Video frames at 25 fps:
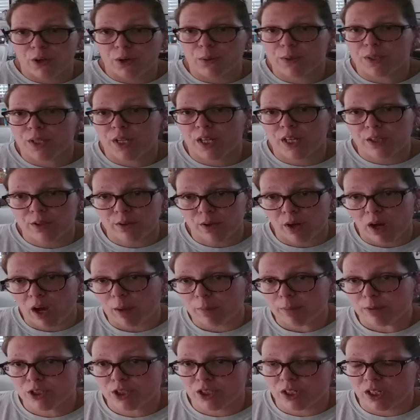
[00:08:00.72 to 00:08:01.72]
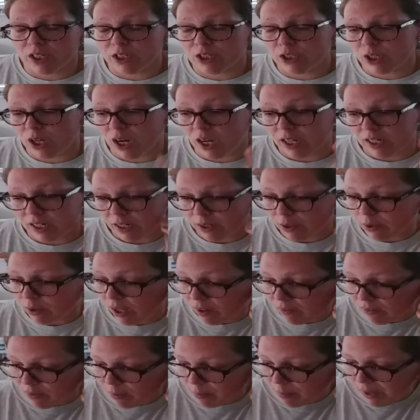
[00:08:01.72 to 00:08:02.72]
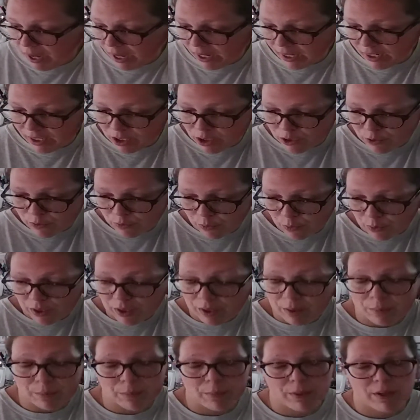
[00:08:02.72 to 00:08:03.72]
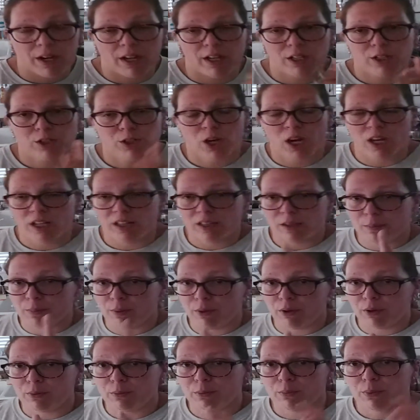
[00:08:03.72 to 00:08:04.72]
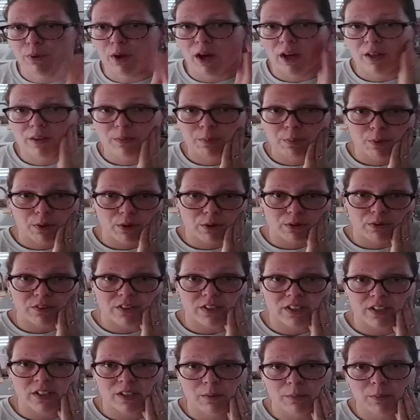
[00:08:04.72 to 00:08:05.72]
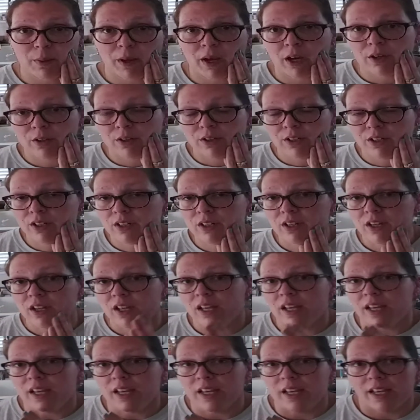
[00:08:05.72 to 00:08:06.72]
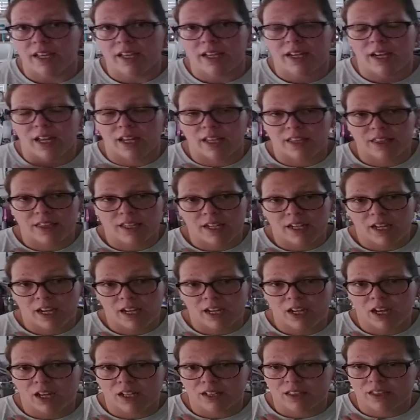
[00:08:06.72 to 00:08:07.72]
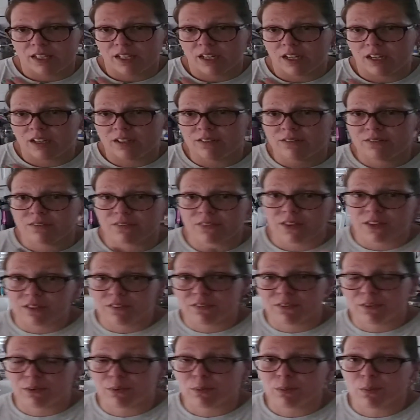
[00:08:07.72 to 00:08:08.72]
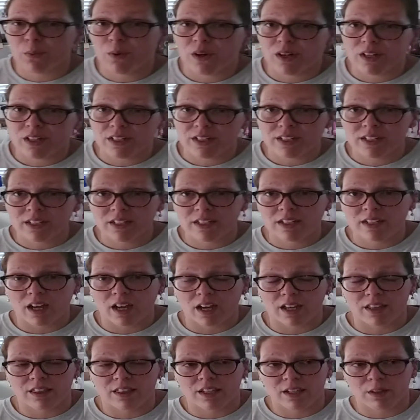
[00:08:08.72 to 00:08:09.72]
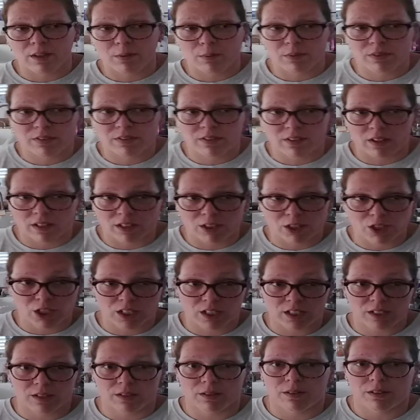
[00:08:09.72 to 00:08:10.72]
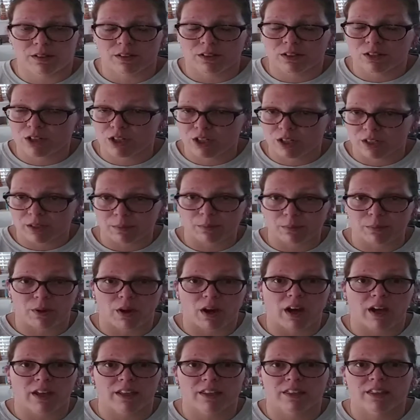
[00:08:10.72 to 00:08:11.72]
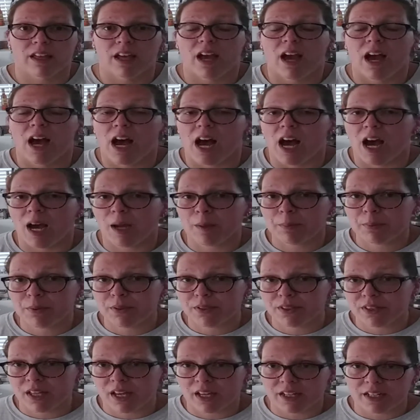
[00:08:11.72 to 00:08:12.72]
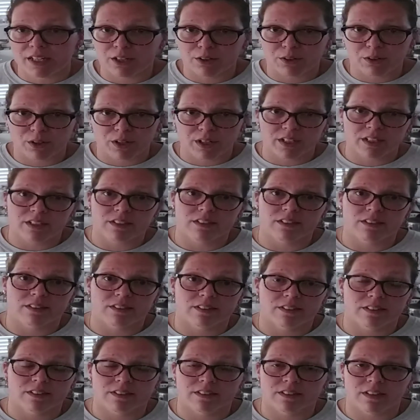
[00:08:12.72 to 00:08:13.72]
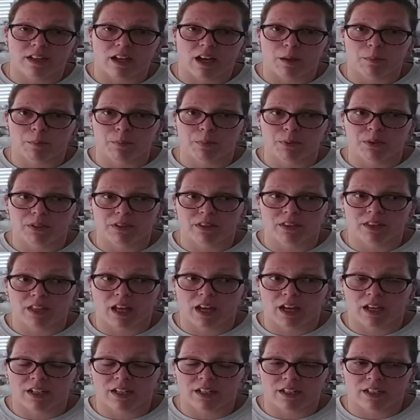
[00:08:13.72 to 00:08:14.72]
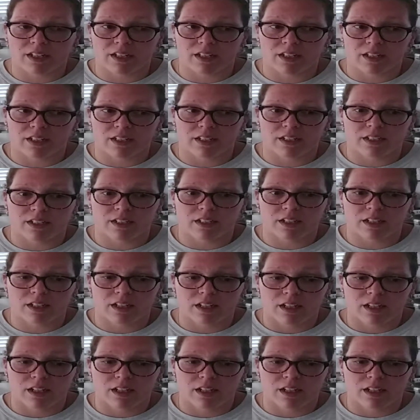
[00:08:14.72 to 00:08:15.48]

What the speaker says: another option I tried, I don't have the package for it, but I tried the bone broth protein powder, and I think I got the unflavored one. I think it was like chicken broth. I put that in grits. I put that in